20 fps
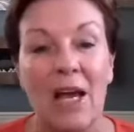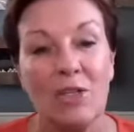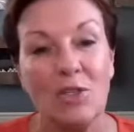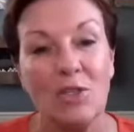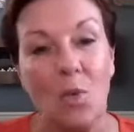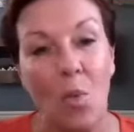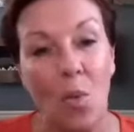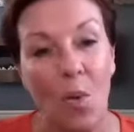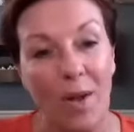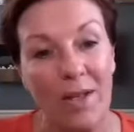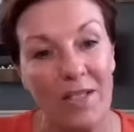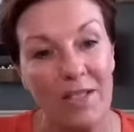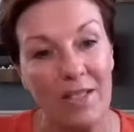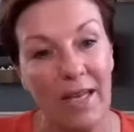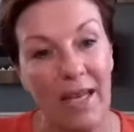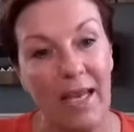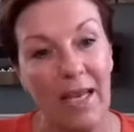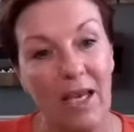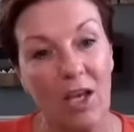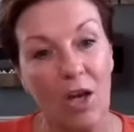So
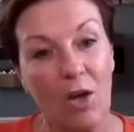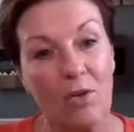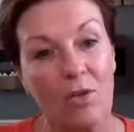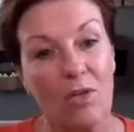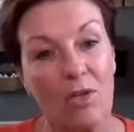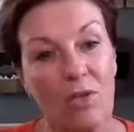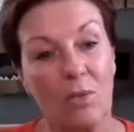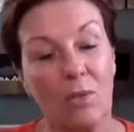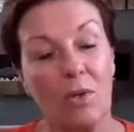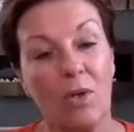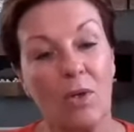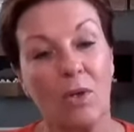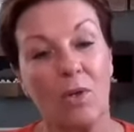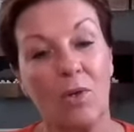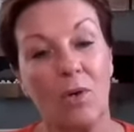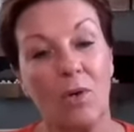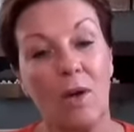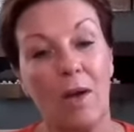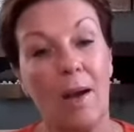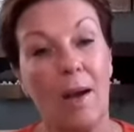once it goes
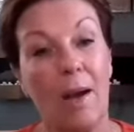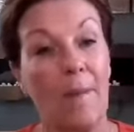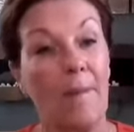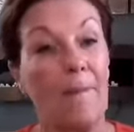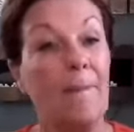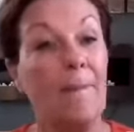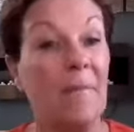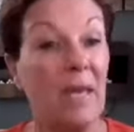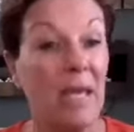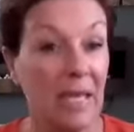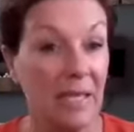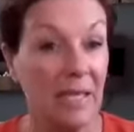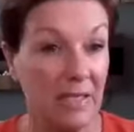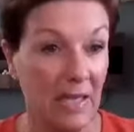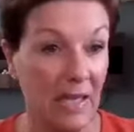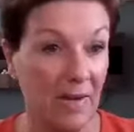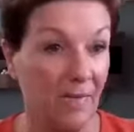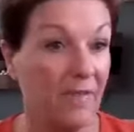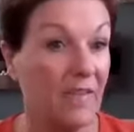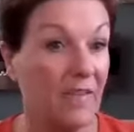through me
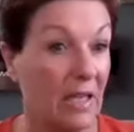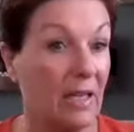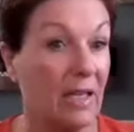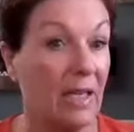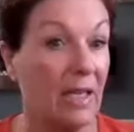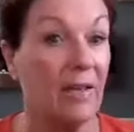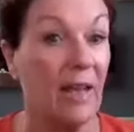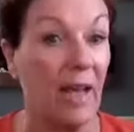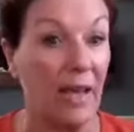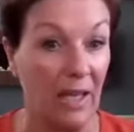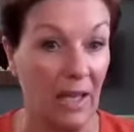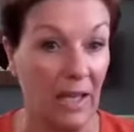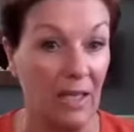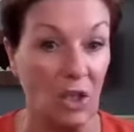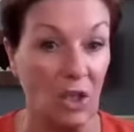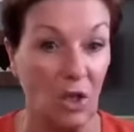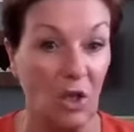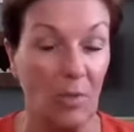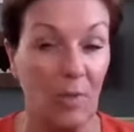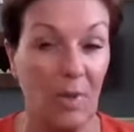feeling like
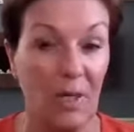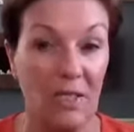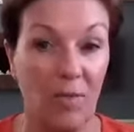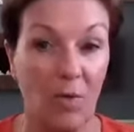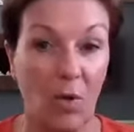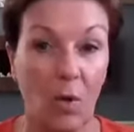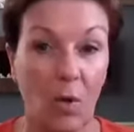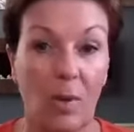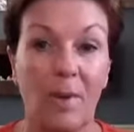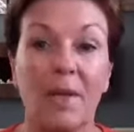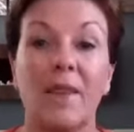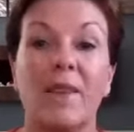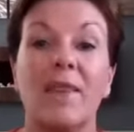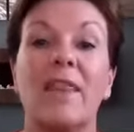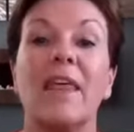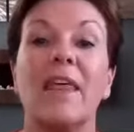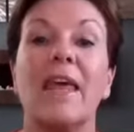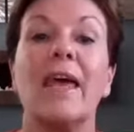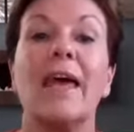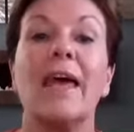it's a good piece of equipment.
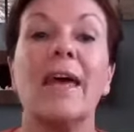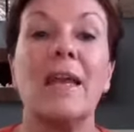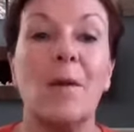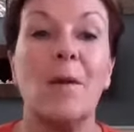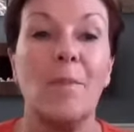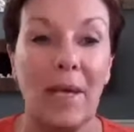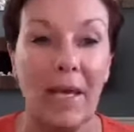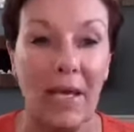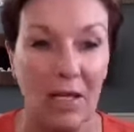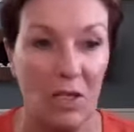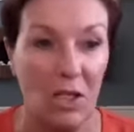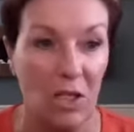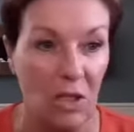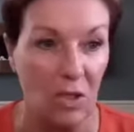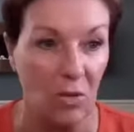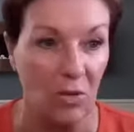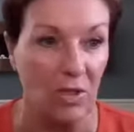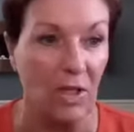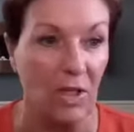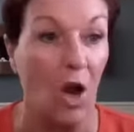Then I begin to
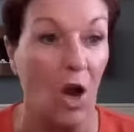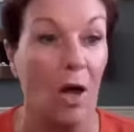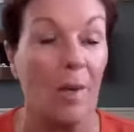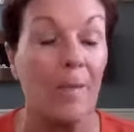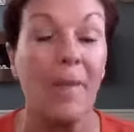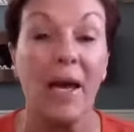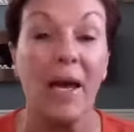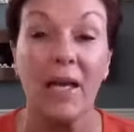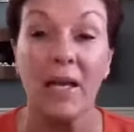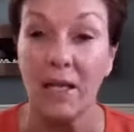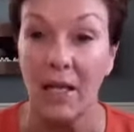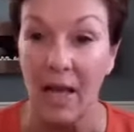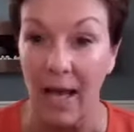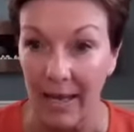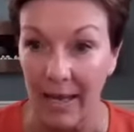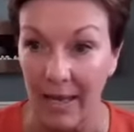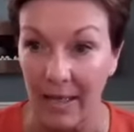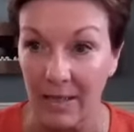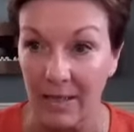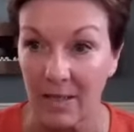use it on my
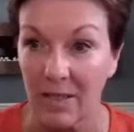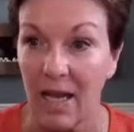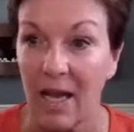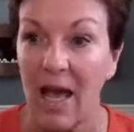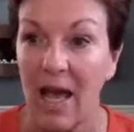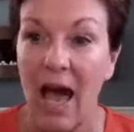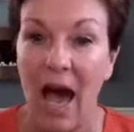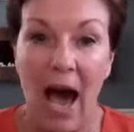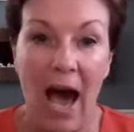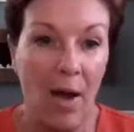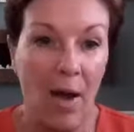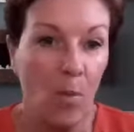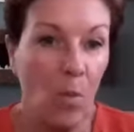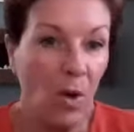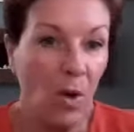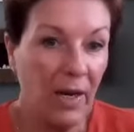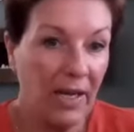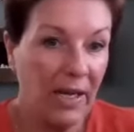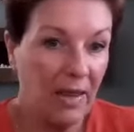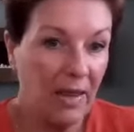clients. I
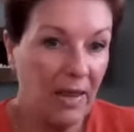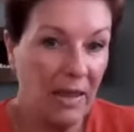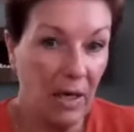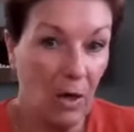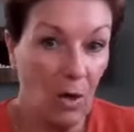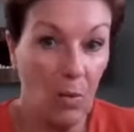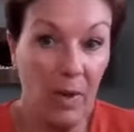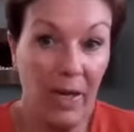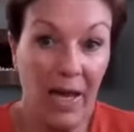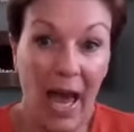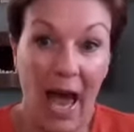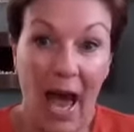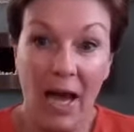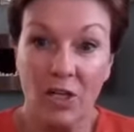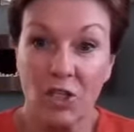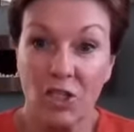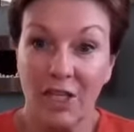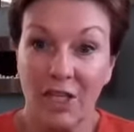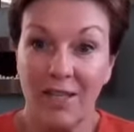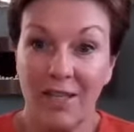want to get their
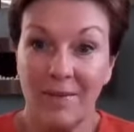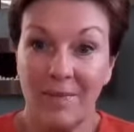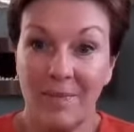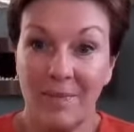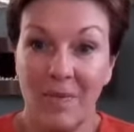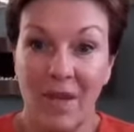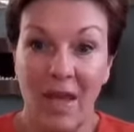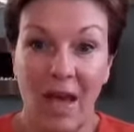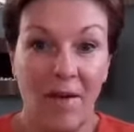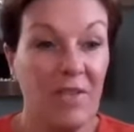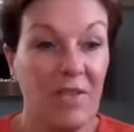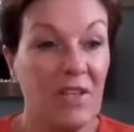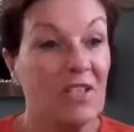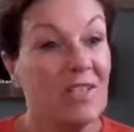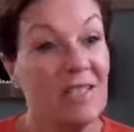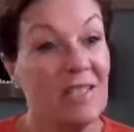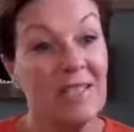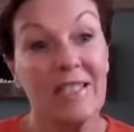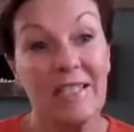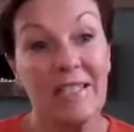reaction of the
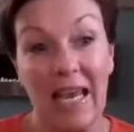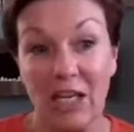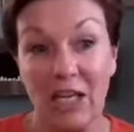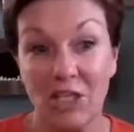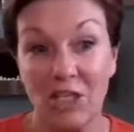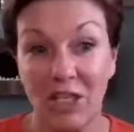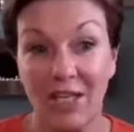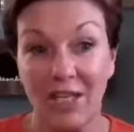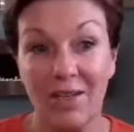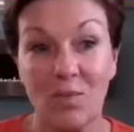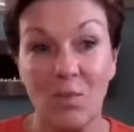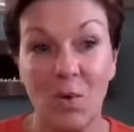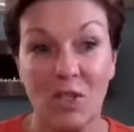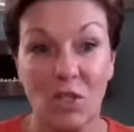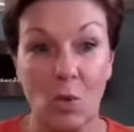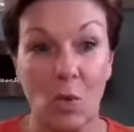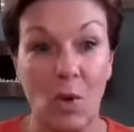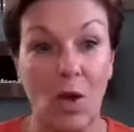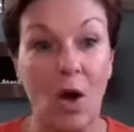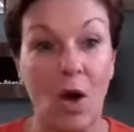sensation,
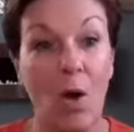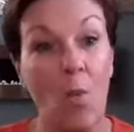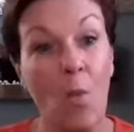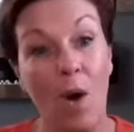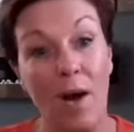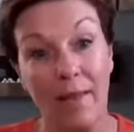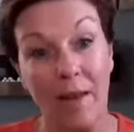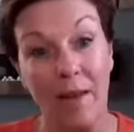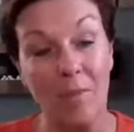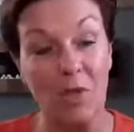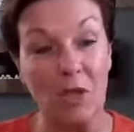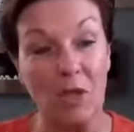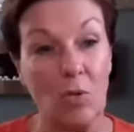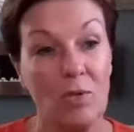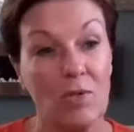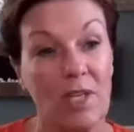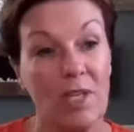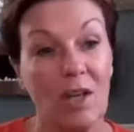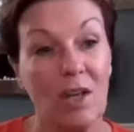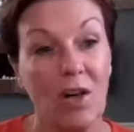what's going on while I'm
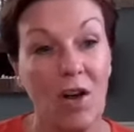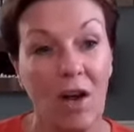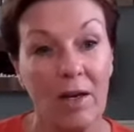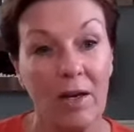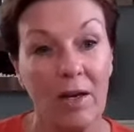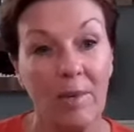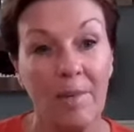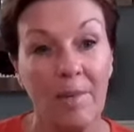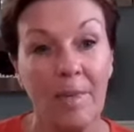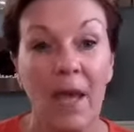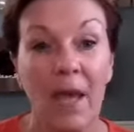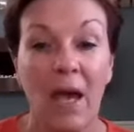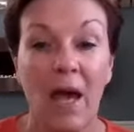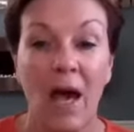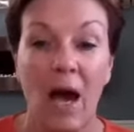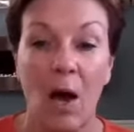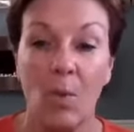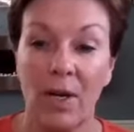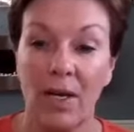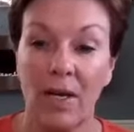using it on them.
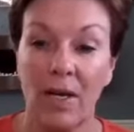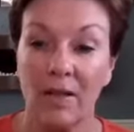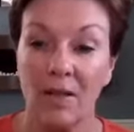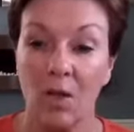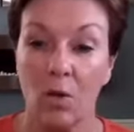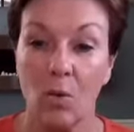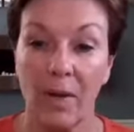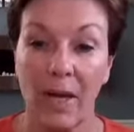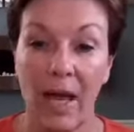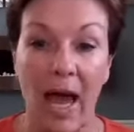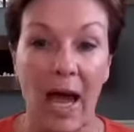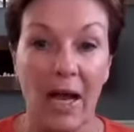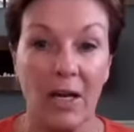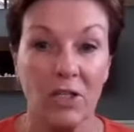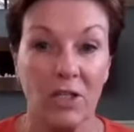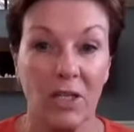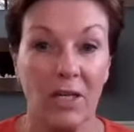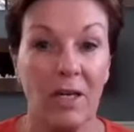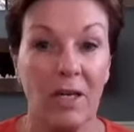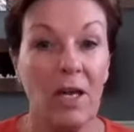I want to get their
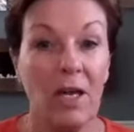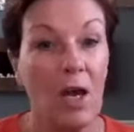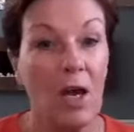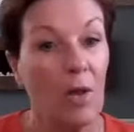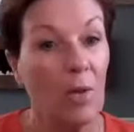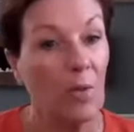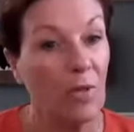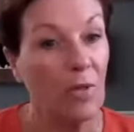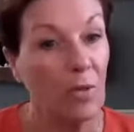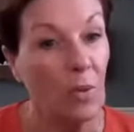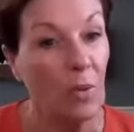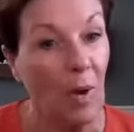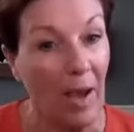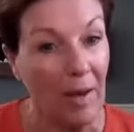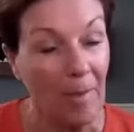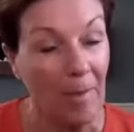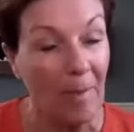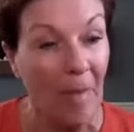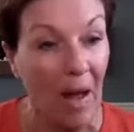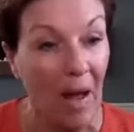reaction
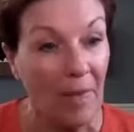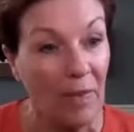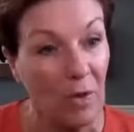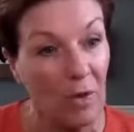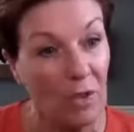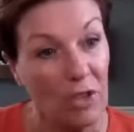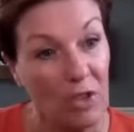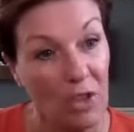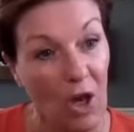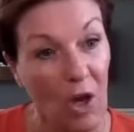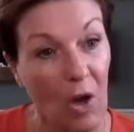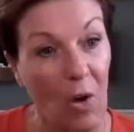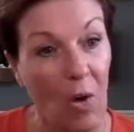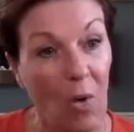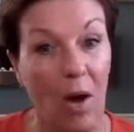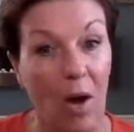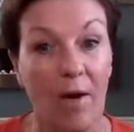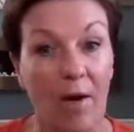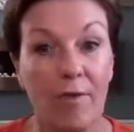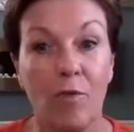throughout a month or
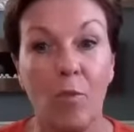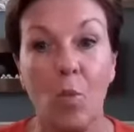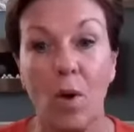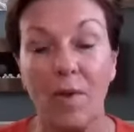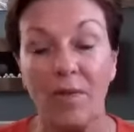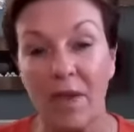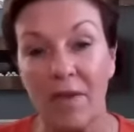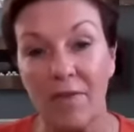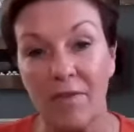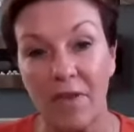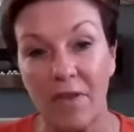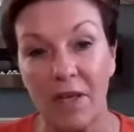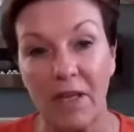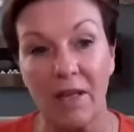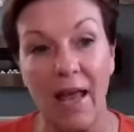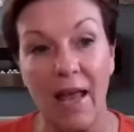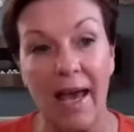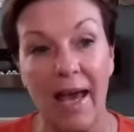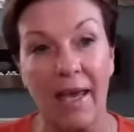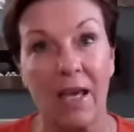so of what they
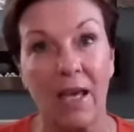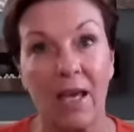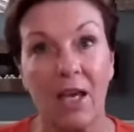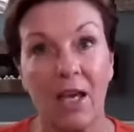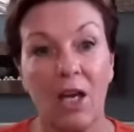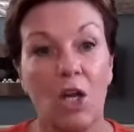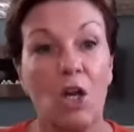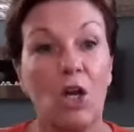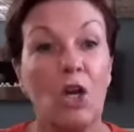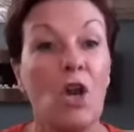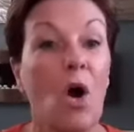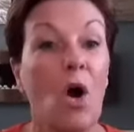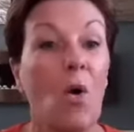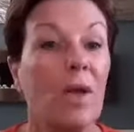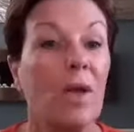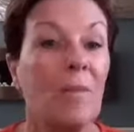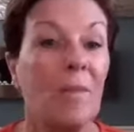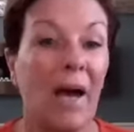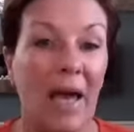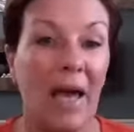feel like,
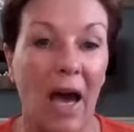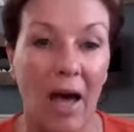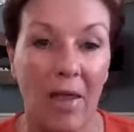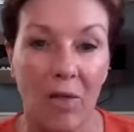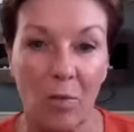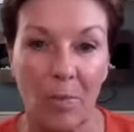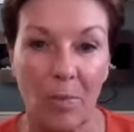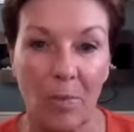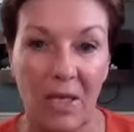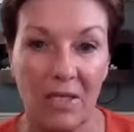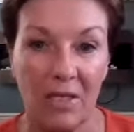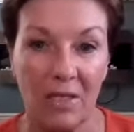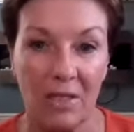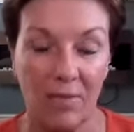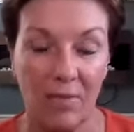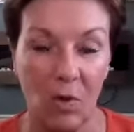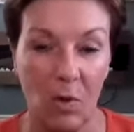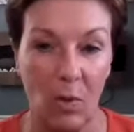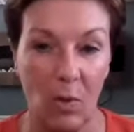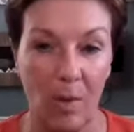knowing my other pieces
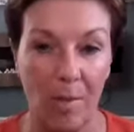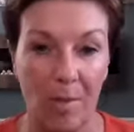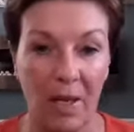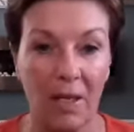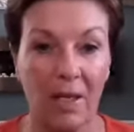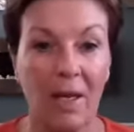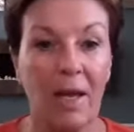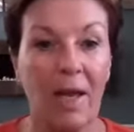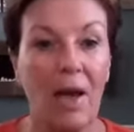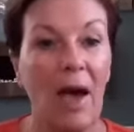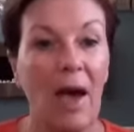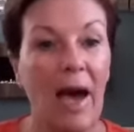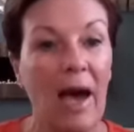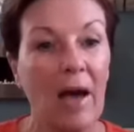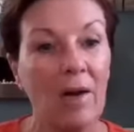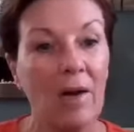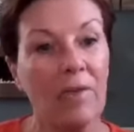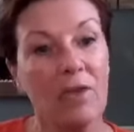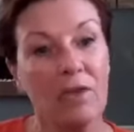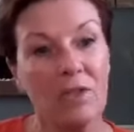of equipment.
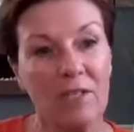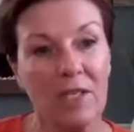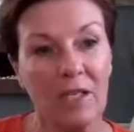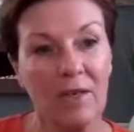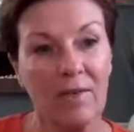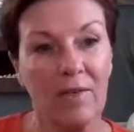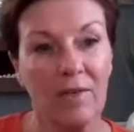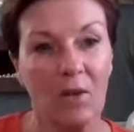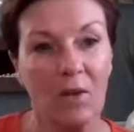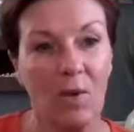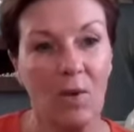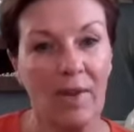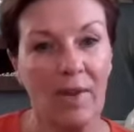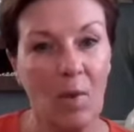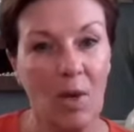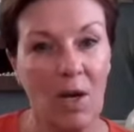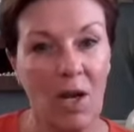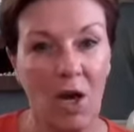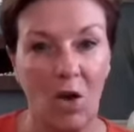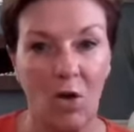How did their skin feel when they
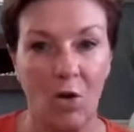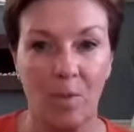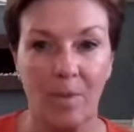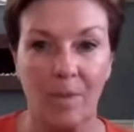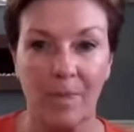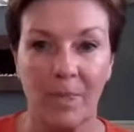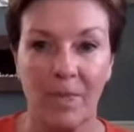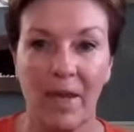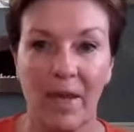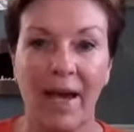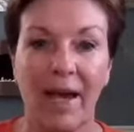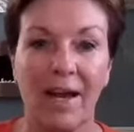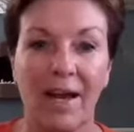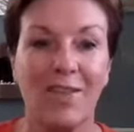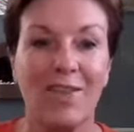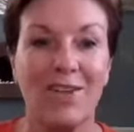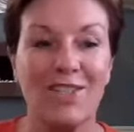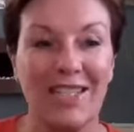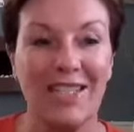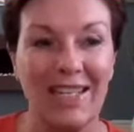went home? How
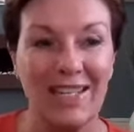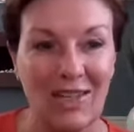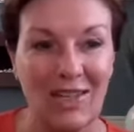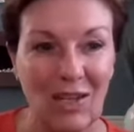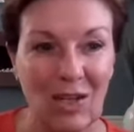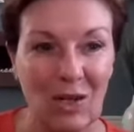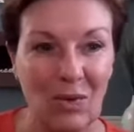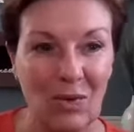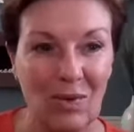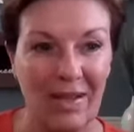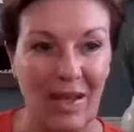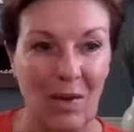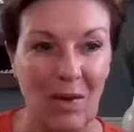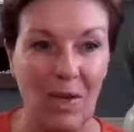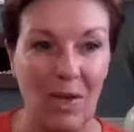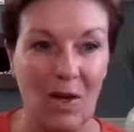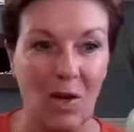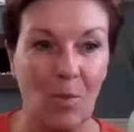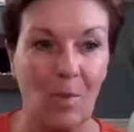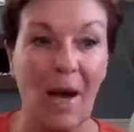did their skin look when they went